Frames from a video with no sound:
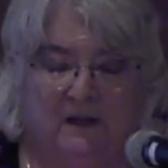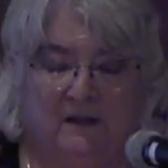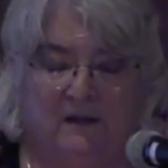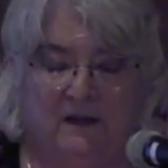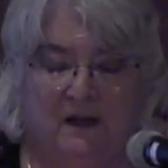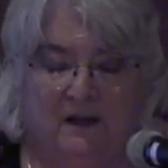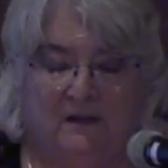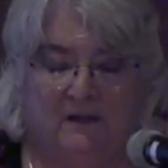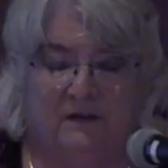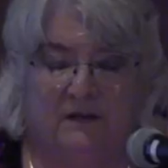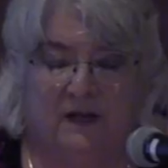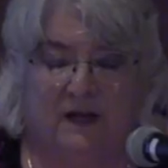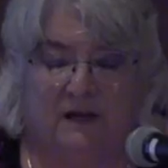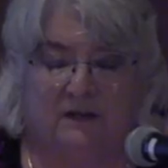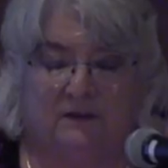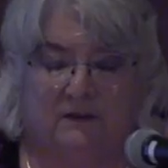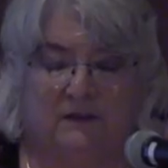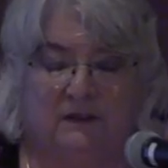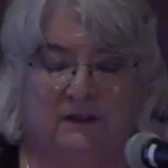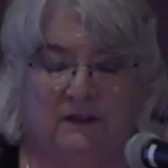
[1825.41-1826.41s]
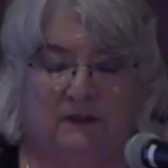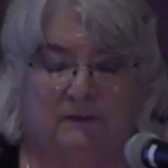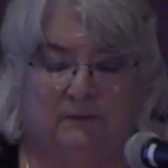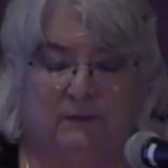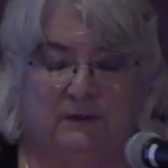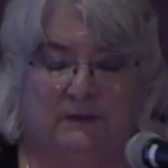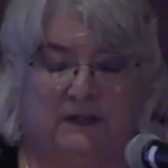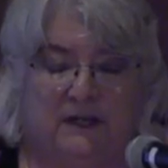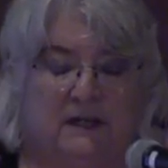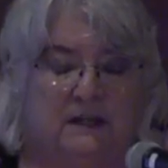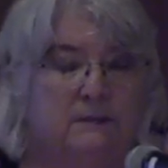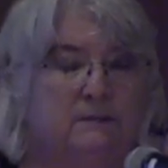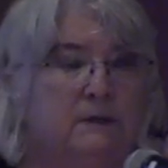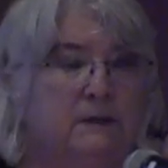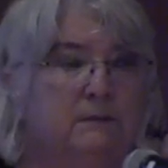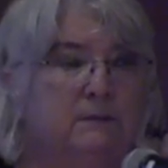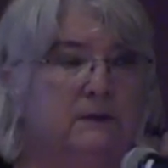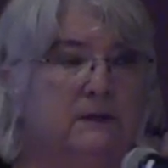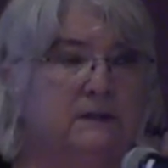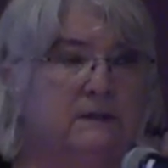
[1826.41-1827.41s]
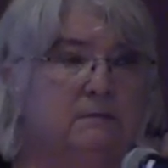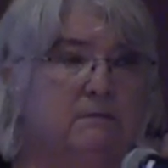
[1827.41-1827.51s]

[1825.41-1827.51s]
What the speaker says: The other doctrine that protects people is